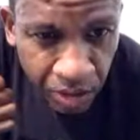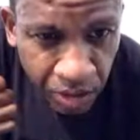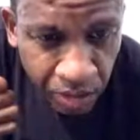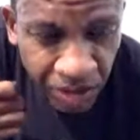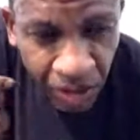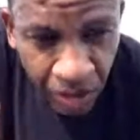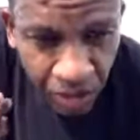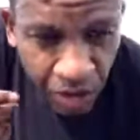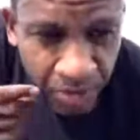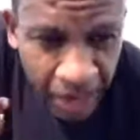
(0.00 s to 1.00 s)
What y'all don't
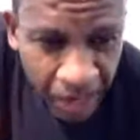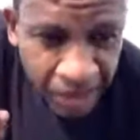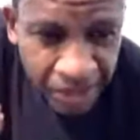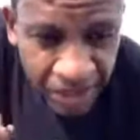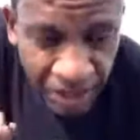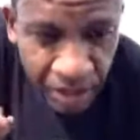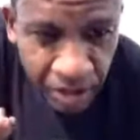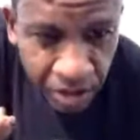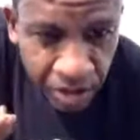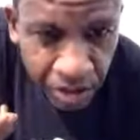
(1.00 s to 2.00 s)
know, behind the
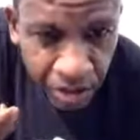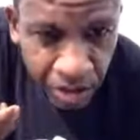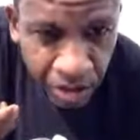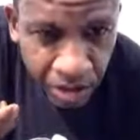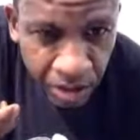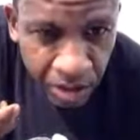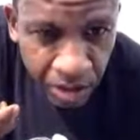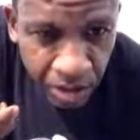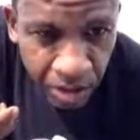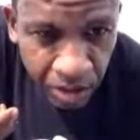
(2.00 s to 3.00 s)
scenes,
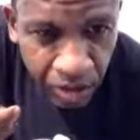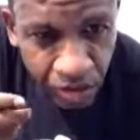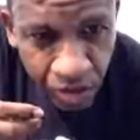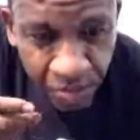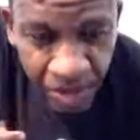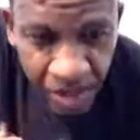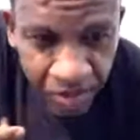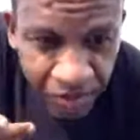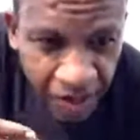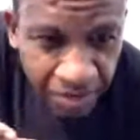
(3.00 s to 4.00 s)
the European
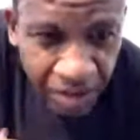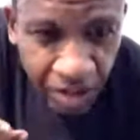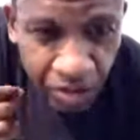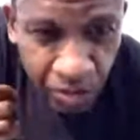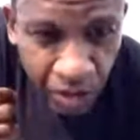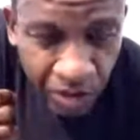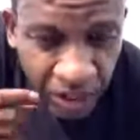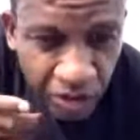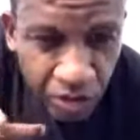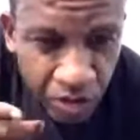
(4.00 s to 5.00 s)
families of the world, they
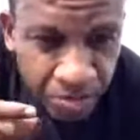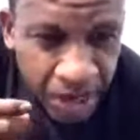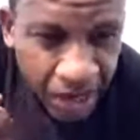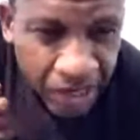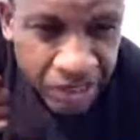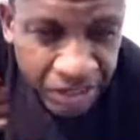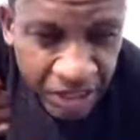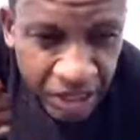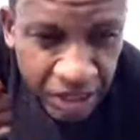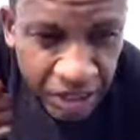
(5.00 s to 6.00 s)
do it behind the
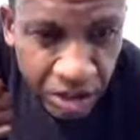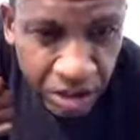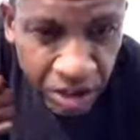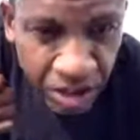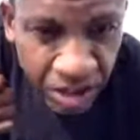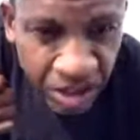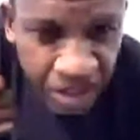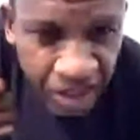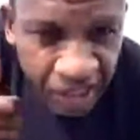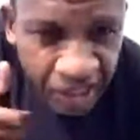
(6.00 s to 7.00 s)
scenes.
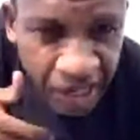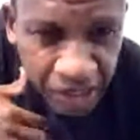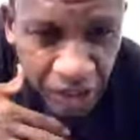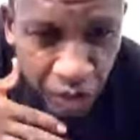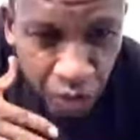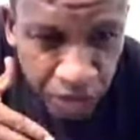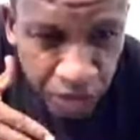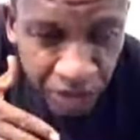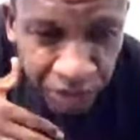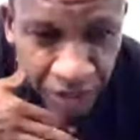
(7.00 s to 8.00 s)
They got
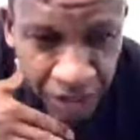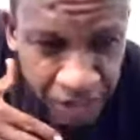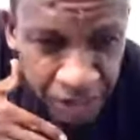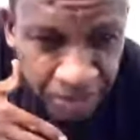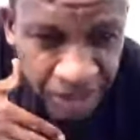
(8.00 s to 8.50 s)
exclusive clubs.